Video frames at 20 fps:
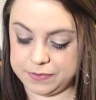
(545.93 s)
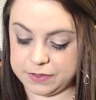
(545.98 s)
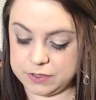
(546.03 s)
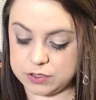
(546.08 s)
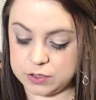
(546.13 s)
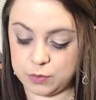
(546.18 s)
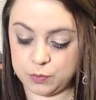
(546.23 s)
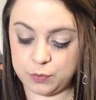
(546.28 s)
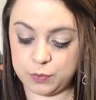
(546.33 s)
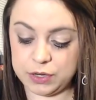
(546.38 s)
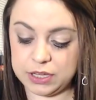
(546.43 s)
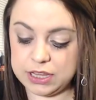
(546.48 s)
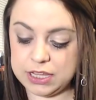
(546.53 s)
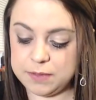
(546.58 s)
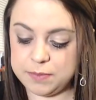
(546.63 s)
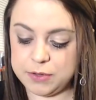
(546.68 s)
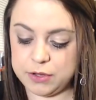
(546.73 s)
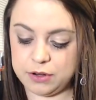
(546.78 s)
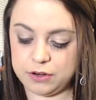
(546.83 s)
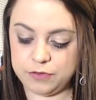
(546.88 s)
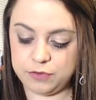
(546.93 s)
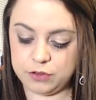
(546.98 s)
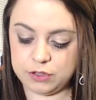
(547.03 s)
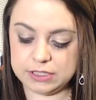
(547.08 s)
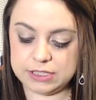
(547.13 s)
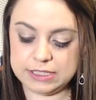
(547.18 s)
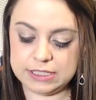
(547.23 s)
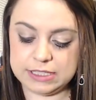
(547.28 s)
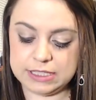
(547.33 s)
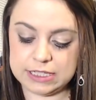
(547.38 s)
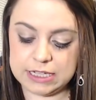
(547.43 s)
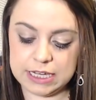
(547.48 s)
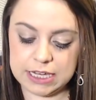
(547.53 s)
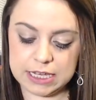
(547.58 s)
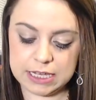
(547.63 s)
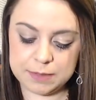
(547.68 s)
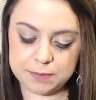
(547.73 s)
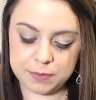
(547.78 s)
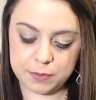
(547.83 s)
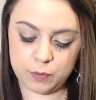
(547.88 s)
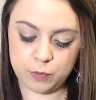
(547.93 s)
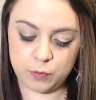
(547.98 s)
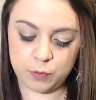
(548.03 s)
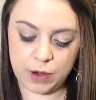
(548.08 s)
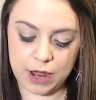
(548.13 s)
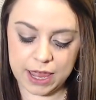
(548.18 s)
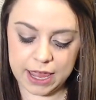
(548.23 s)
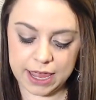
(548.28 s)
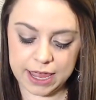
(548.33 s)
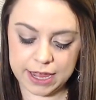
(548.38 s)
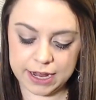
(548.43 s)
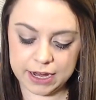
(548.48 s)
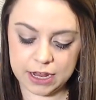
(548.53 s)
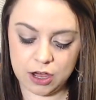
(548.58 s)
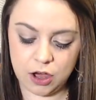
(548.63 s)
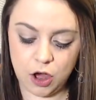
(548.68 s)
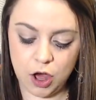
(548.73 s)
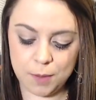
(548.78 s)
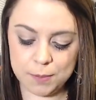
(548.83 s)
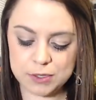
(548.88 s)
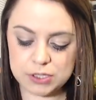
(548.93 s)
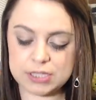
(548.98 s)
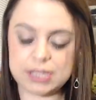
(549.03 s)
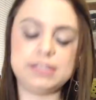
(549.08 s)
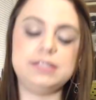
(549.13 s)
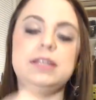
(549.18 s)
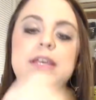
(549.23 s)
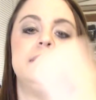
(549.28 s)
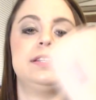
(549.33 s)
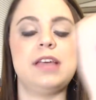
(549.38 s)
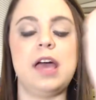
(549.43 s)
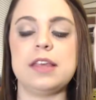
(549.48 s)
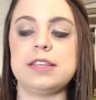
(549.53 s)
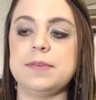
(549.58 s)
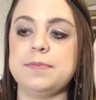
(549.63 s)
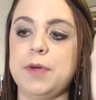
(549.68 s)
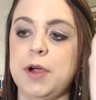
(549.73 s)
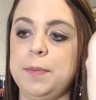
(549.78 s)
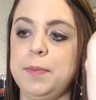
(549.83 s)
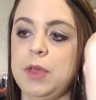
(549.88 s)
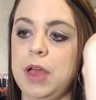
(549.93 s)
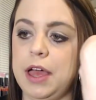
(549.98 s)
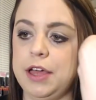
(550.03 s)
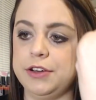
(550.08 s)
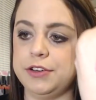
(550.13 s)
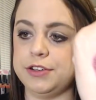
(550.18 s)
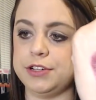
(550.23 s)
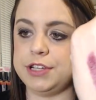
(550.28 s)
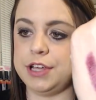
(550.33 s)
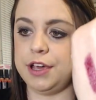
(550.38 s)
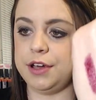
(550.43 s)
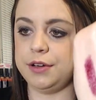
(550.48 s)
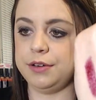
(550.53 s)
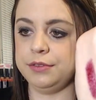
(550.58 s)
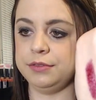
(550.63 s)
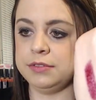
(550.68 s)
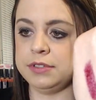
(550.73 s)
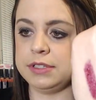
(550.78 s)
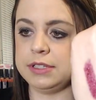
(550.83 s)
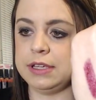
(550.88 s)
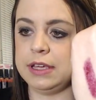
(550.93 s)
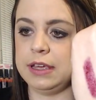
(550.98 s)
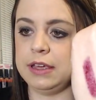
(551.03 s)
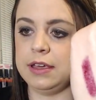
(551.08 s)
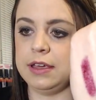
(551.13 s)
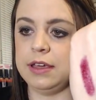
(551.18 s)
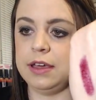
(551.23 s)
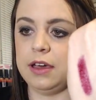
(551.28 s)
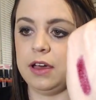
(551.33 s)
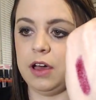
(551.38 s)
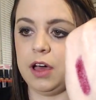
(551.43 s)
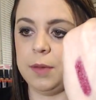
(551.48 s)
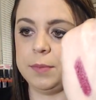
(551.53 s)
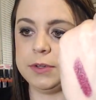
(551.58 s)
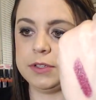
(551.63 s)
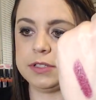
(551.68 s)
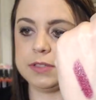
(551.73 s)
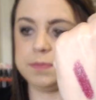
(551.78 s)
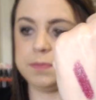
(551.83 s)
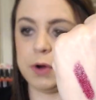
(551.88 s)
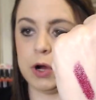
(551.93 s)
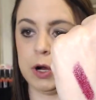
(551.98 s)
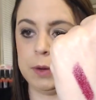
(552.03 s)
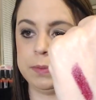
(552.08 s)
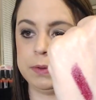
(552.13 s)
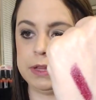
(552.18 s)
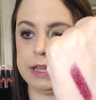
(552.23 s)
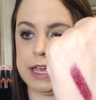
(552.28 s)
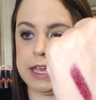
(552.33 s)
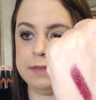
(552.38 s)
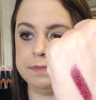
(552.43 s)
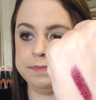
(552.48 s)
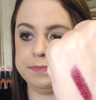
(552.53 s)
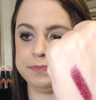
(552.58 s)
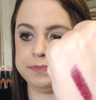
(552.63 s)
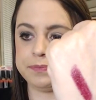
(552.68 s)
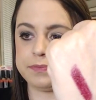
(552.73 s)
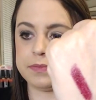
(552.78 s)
So really beautiful, deep red, it's got some purple undertones, almost purpley.